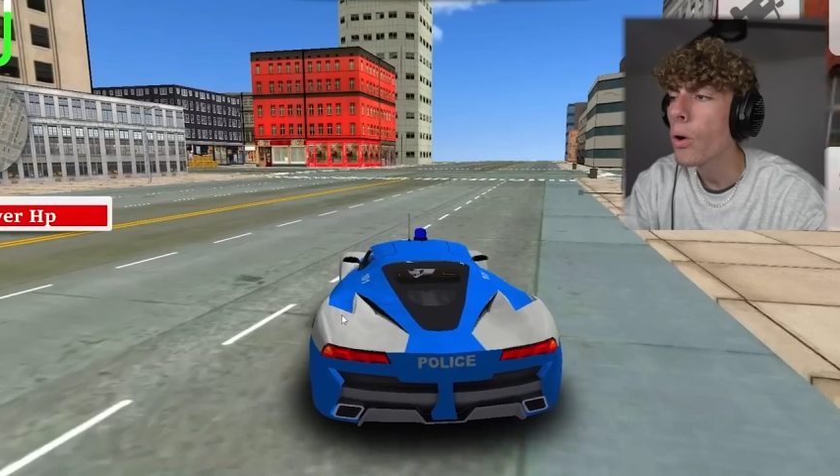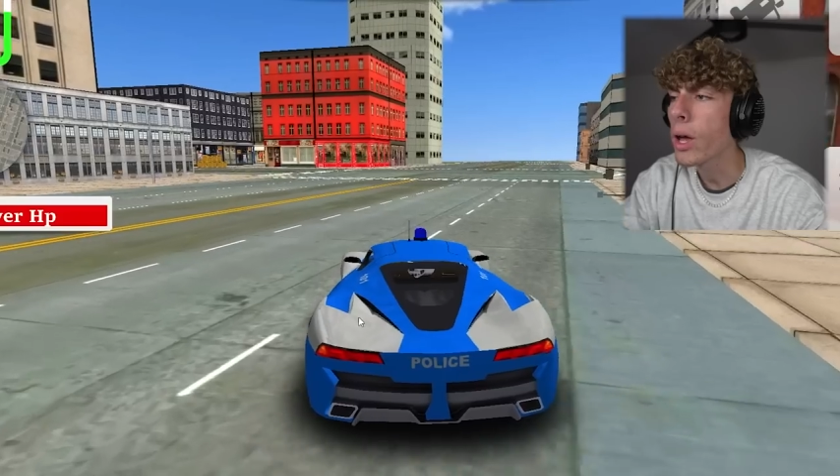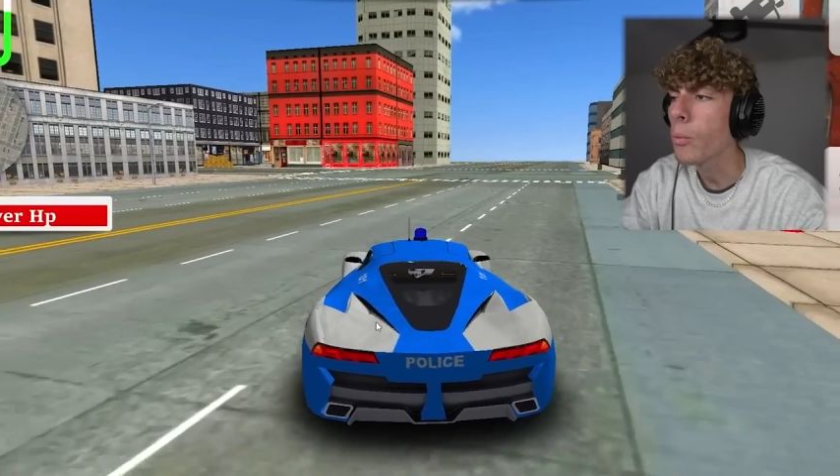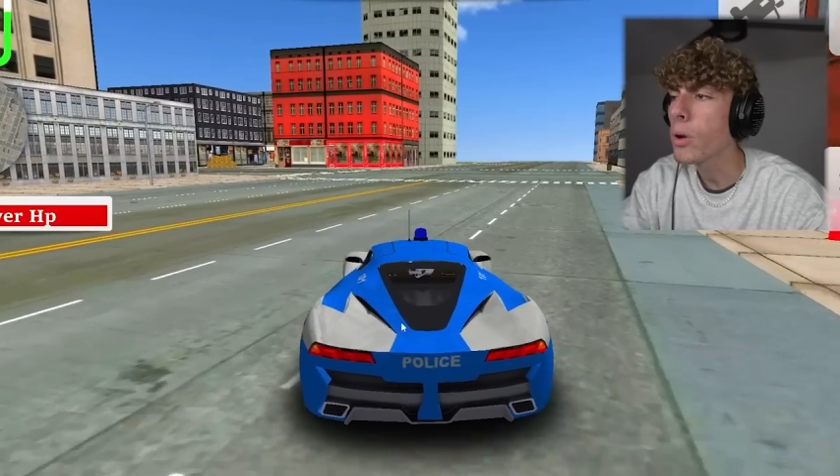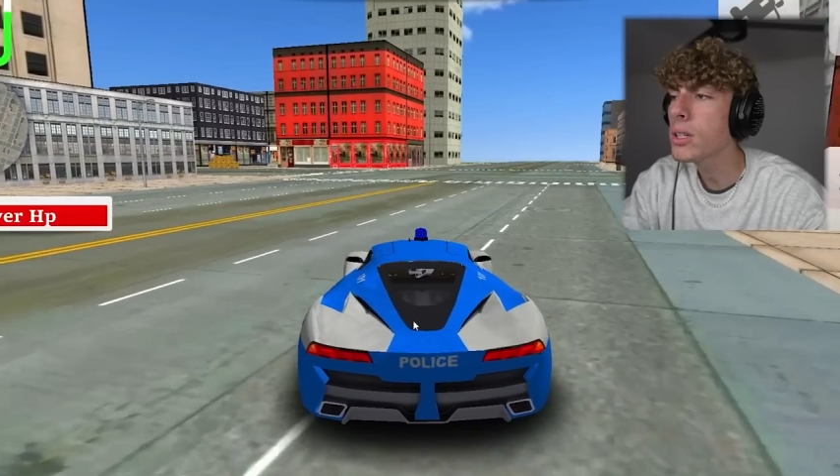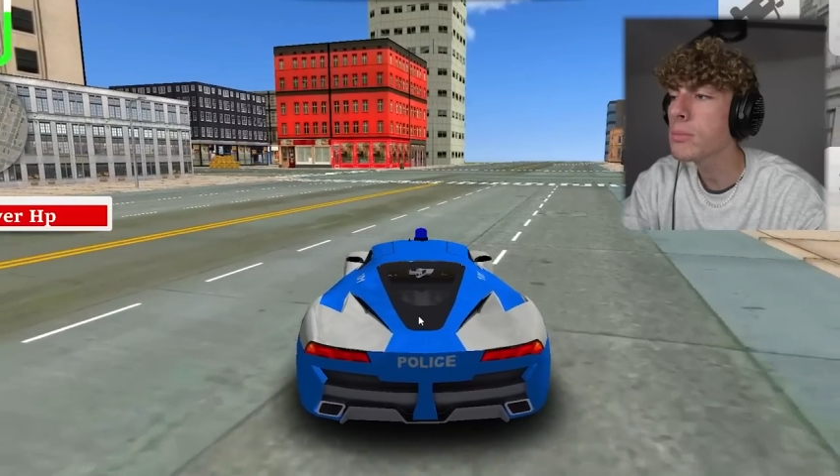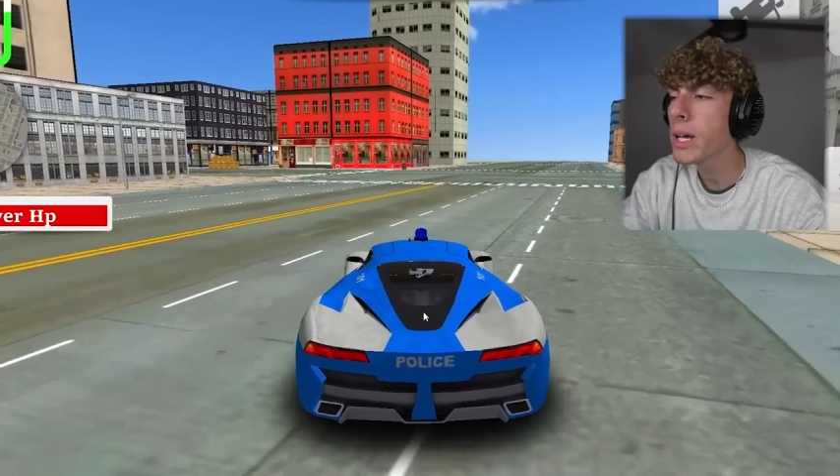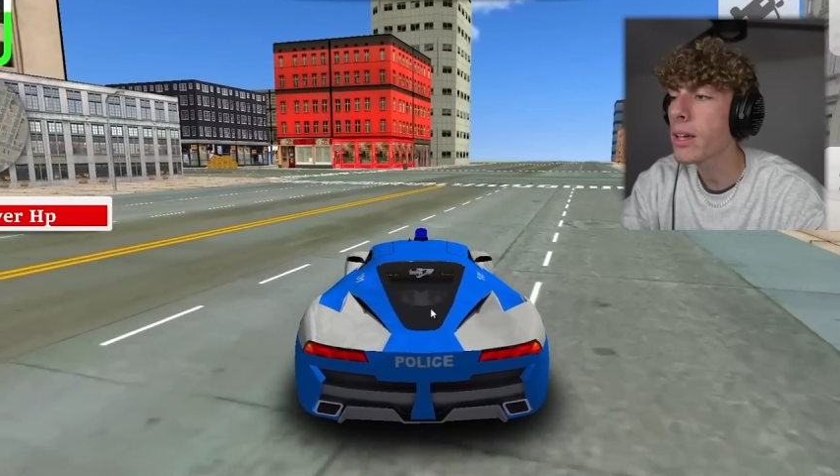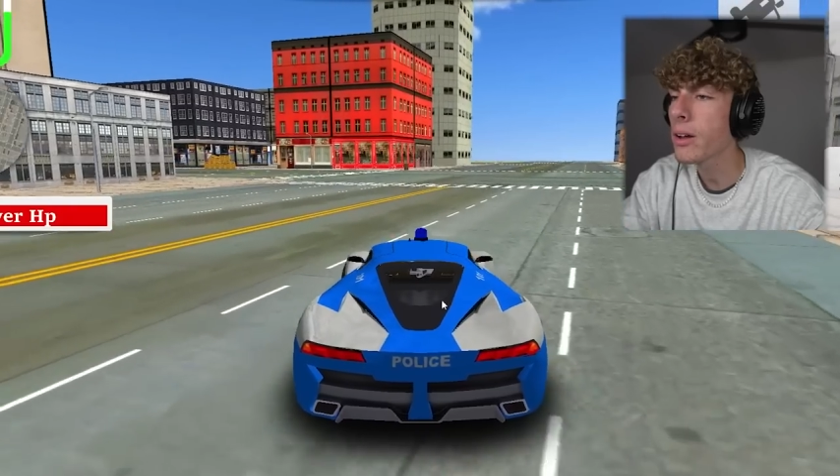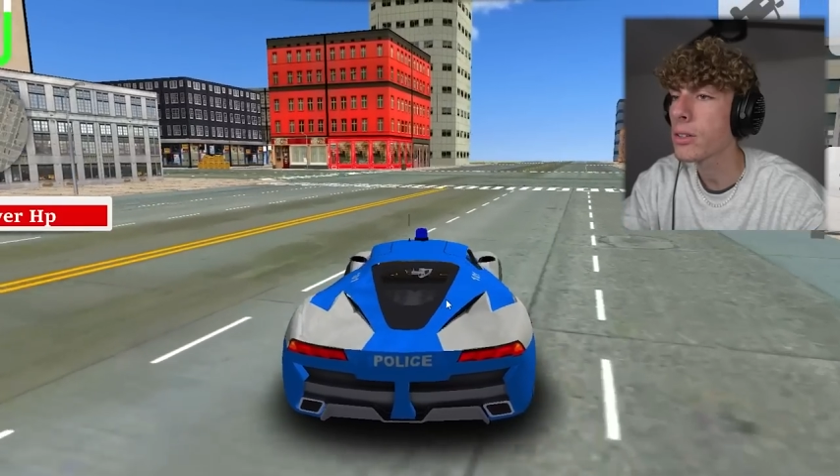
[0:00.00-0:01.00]
Okay, what does
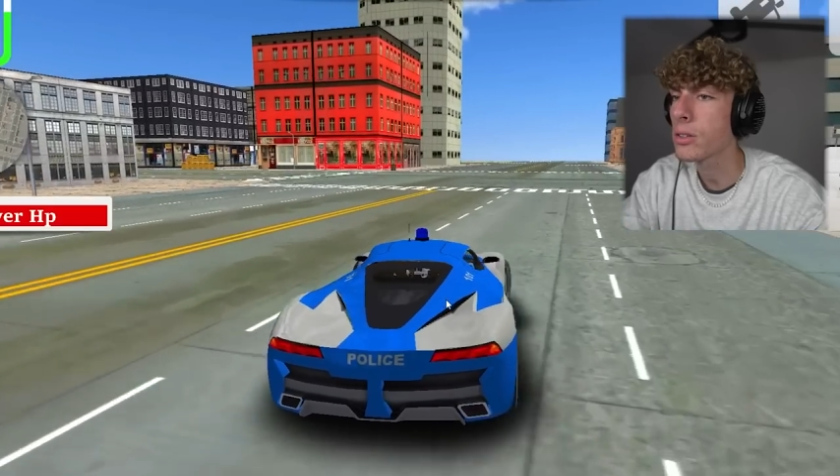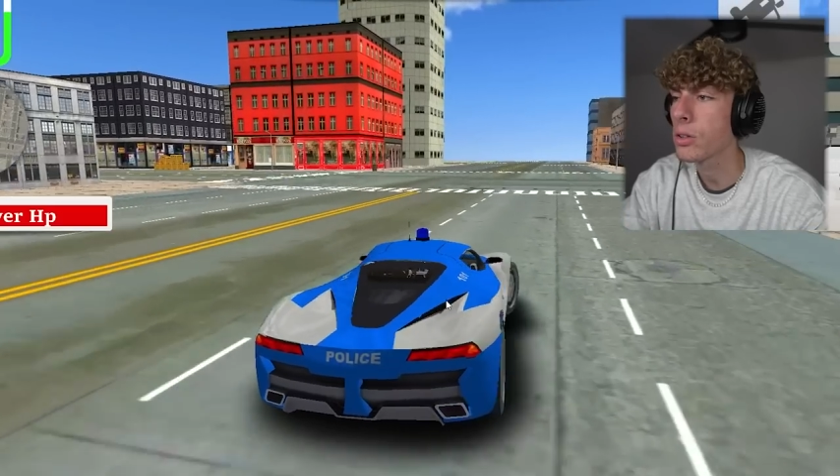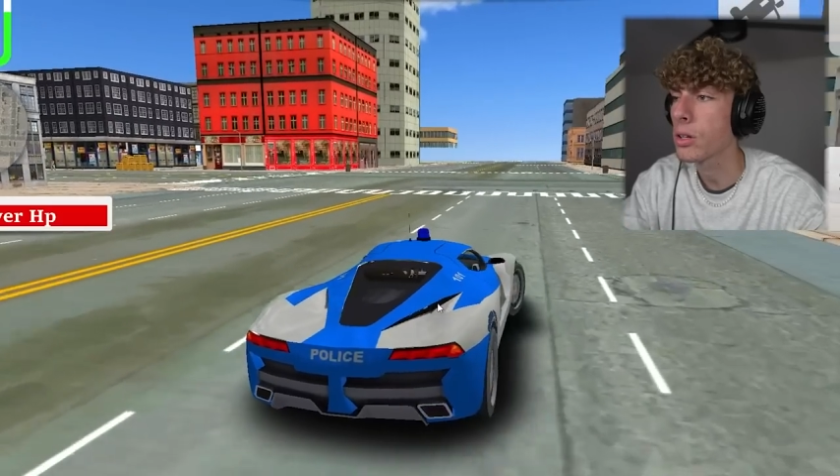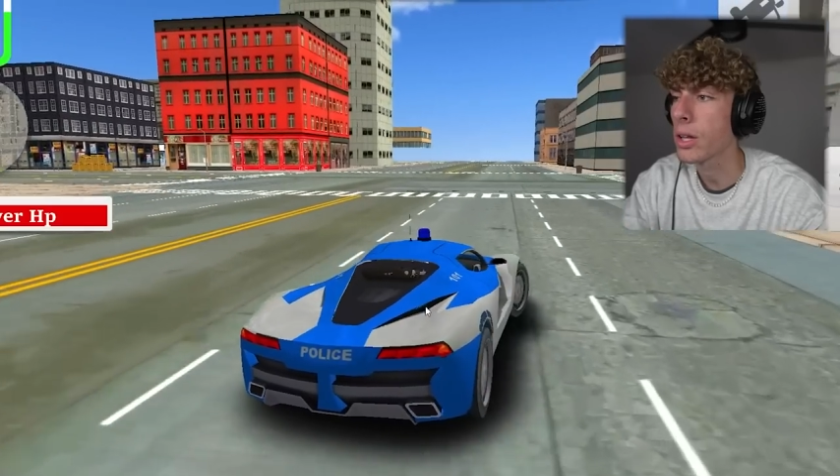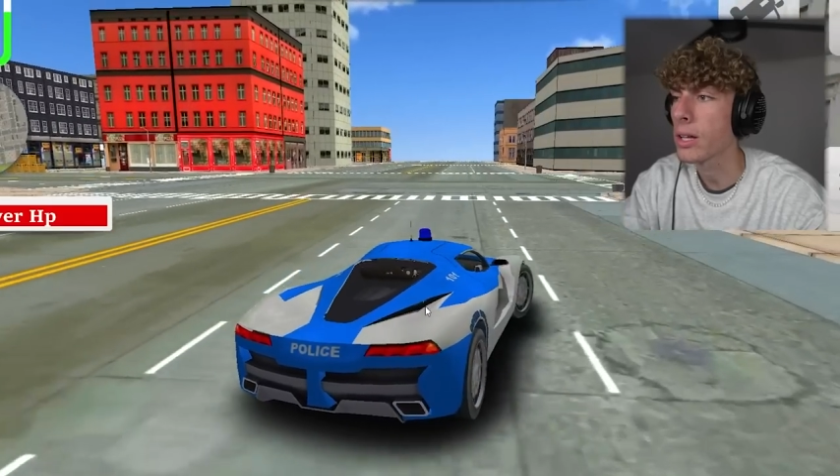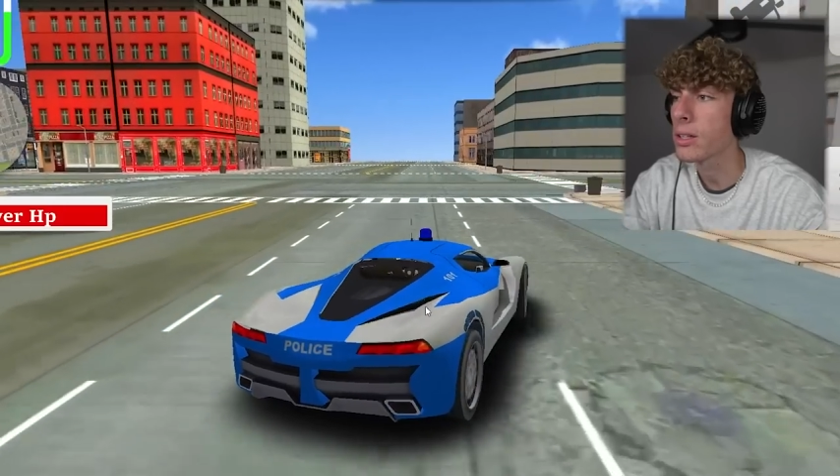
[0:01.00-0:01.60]
my character look like?